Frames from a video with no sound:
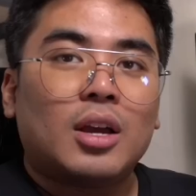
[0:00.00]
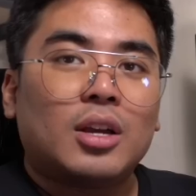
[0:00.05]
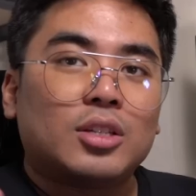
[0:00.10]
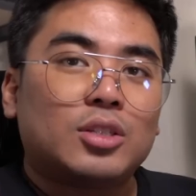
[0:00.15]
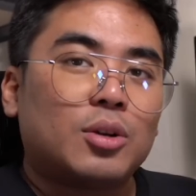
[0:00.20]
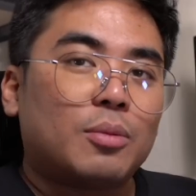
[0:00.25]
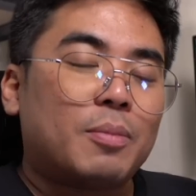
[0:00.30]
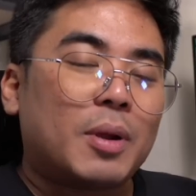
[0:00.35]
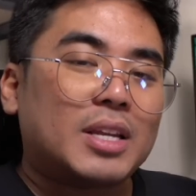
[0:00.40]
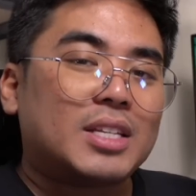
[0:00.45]

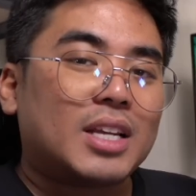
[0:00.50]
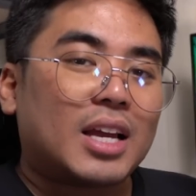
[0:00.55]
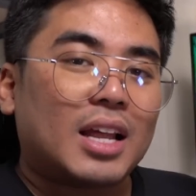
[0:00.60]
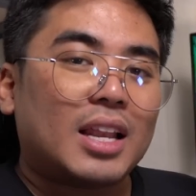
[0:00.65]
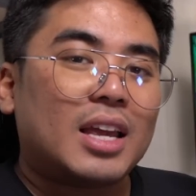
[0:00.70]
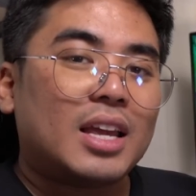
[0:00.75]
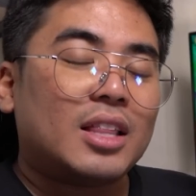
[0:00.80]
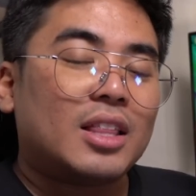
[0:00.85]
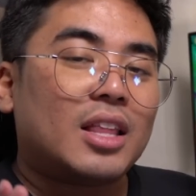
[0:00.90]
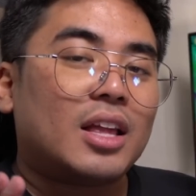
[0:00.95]
So
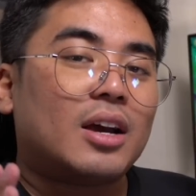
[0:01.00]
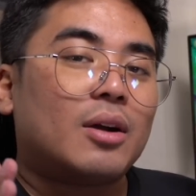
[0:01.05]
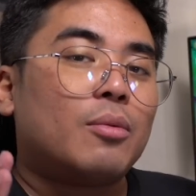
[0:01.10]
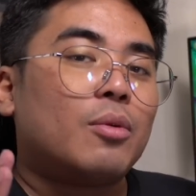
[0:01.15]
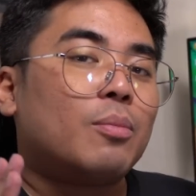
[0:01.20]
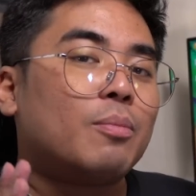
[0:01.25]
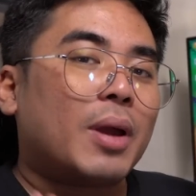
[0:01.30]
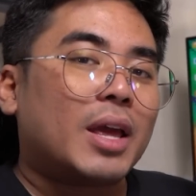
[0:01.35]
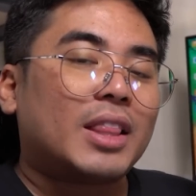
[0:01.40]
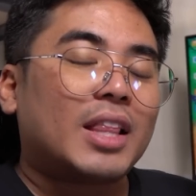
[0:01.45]
basically, the
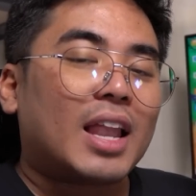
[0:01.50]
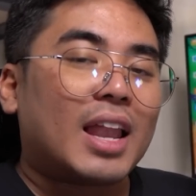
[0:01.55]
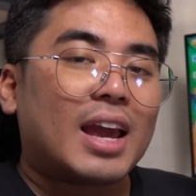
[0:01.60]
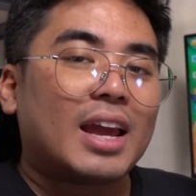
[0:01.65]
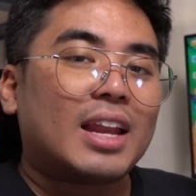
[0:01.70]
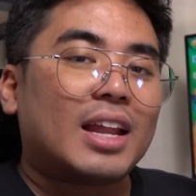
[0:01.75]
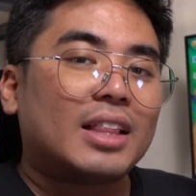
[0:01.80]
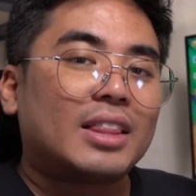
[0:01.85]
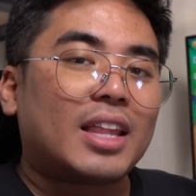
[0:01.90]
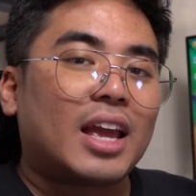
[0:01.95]

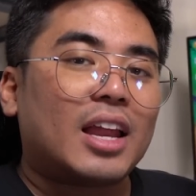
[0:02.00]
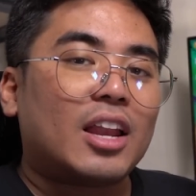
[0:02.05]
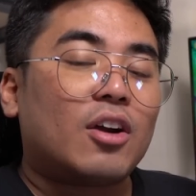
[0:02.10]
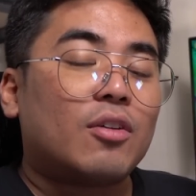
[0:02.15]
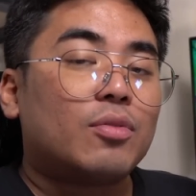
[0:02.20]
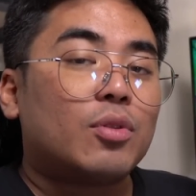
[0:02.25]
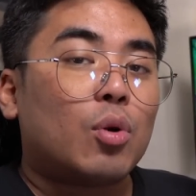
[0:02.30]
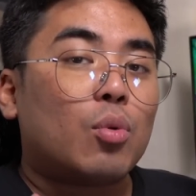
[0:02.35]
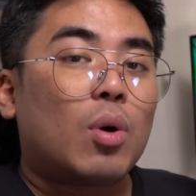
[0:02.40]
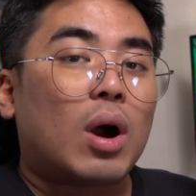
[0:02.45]
Metaline antenna
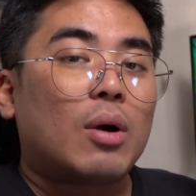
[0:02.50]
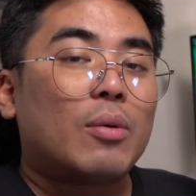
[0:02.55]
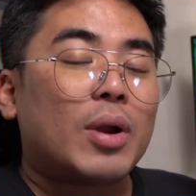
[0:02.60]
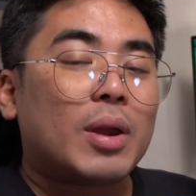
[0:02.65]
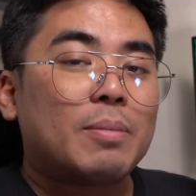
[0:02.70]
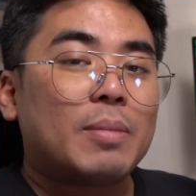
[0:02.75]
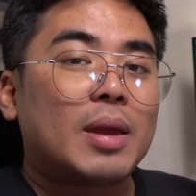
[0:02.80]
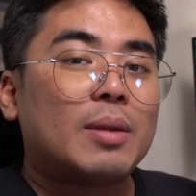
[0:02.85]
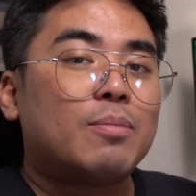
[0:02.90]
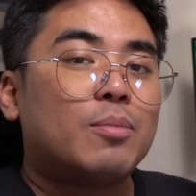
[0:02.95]
of the
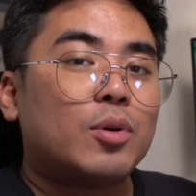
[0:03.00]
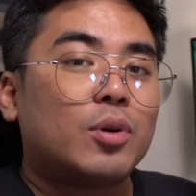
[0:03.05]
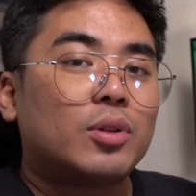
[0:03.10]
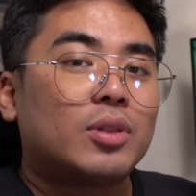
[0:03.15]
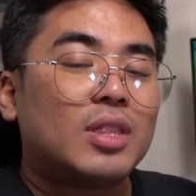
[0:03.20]
HUAWEI Matebook